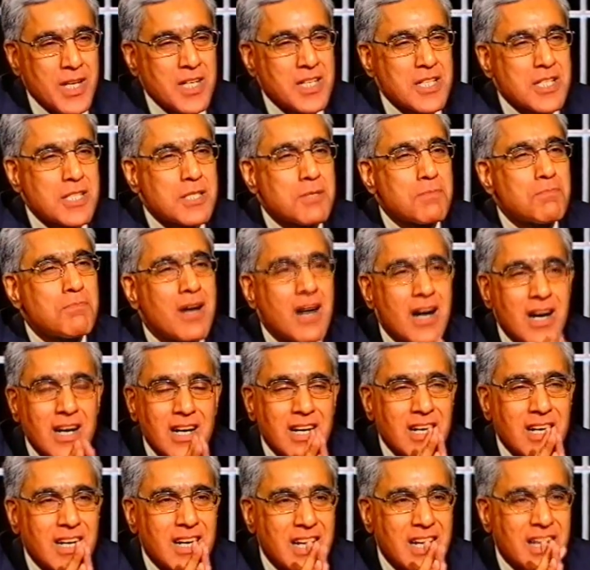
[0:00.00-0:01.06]
you hit a
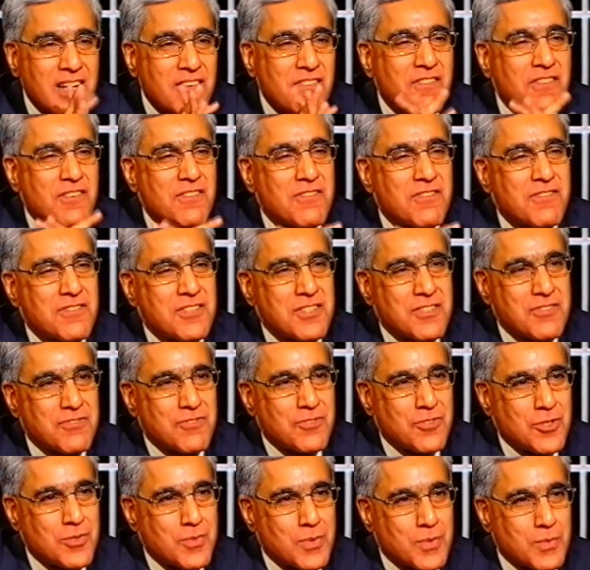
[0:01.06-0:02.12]
sparkling
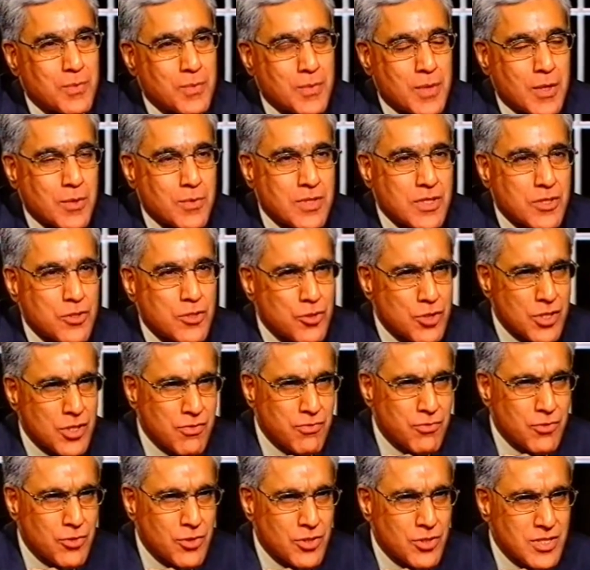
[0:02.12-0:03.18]
54 with what
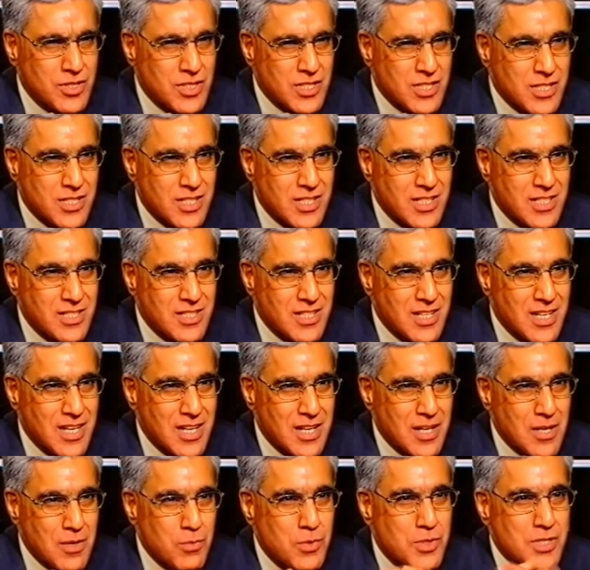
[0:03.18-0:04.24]
three fours and a six.
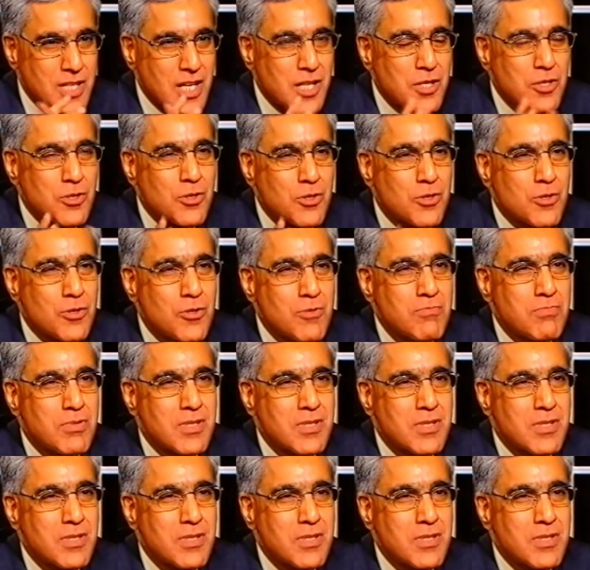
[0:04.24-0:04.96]
Was that your